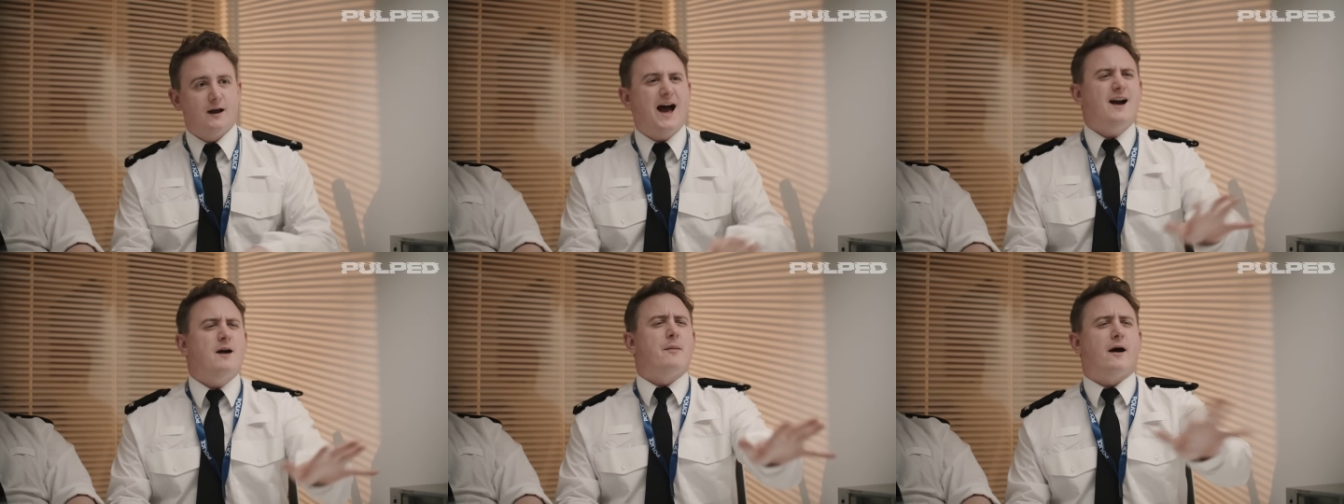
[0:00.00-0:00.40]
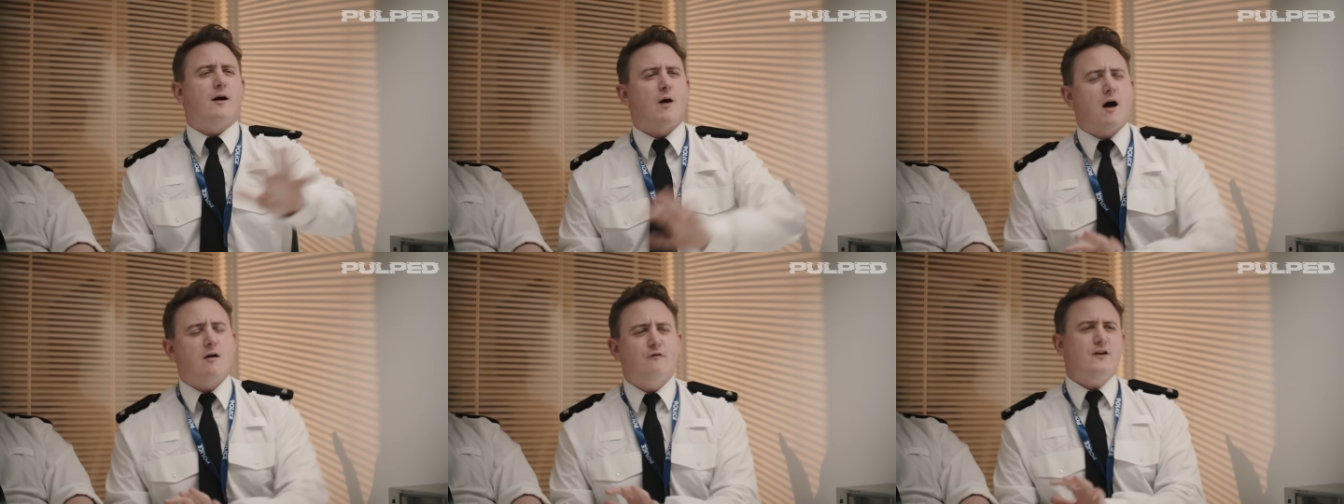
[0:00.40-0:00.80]
Hang
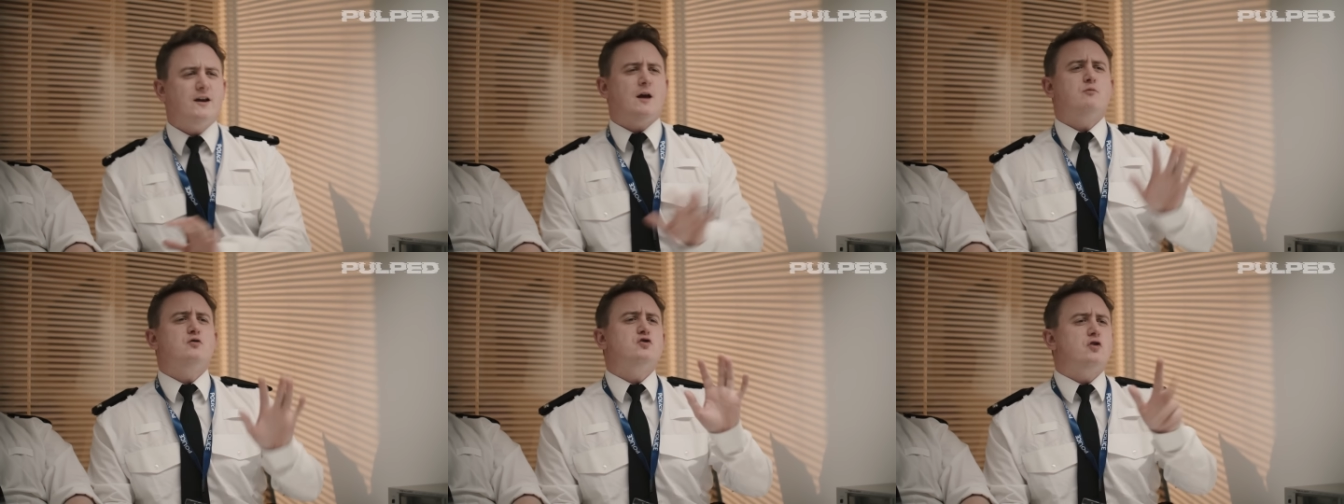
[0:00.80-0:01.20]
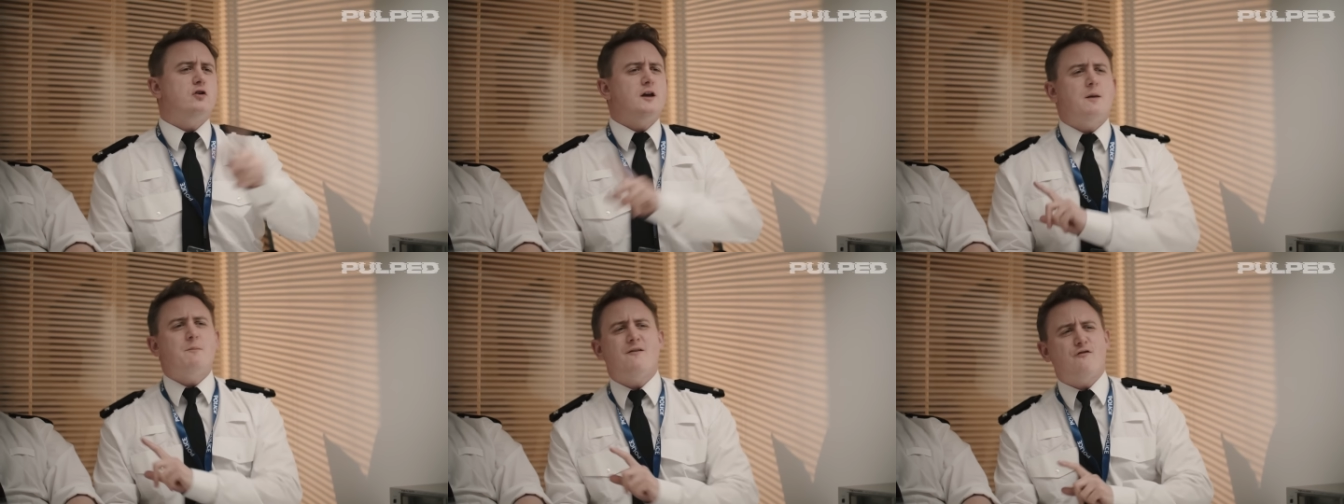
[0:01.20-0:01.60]
about, I think I'm just
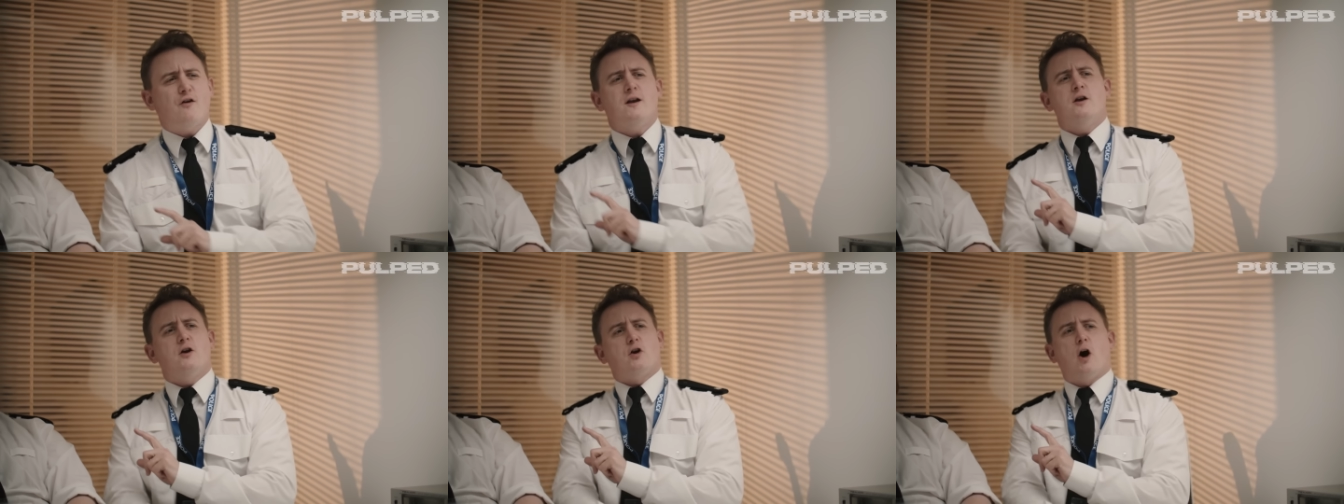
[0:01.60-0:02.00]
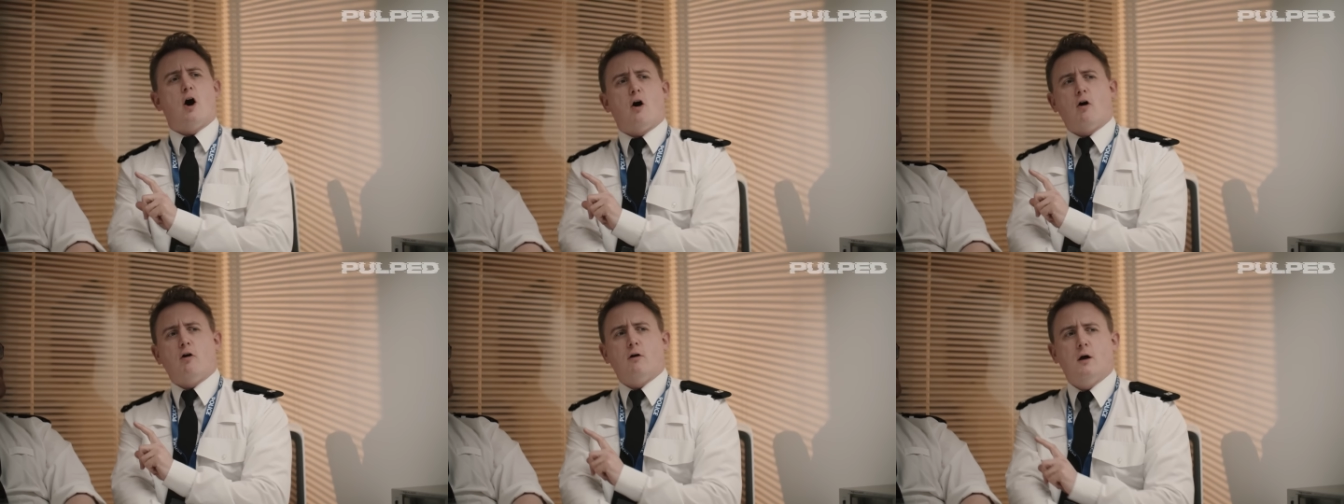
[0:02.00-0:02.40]
going to give my friend a
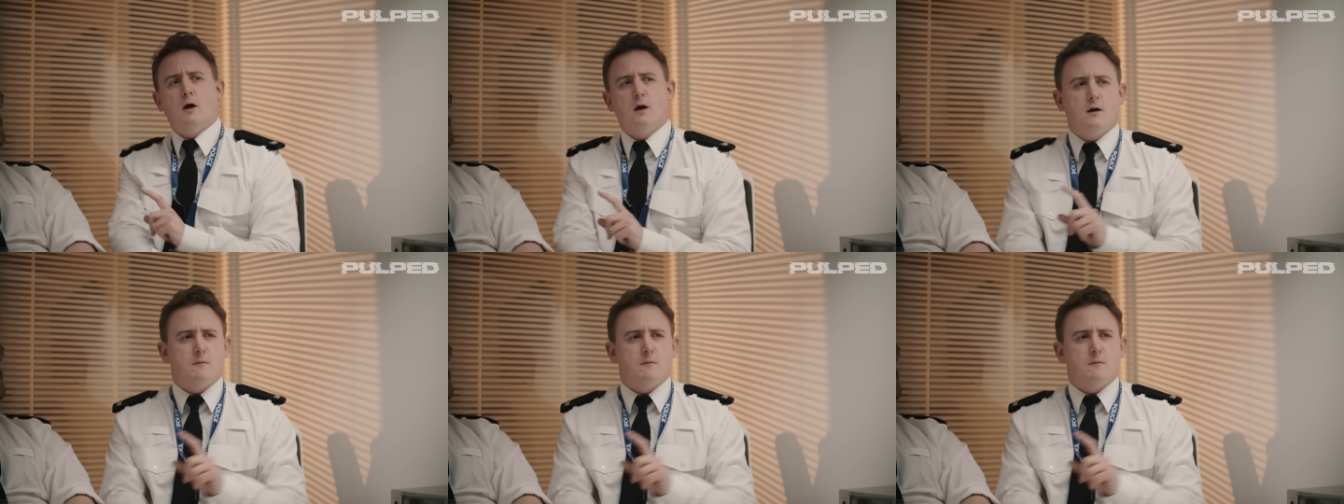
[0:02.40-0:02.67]
call.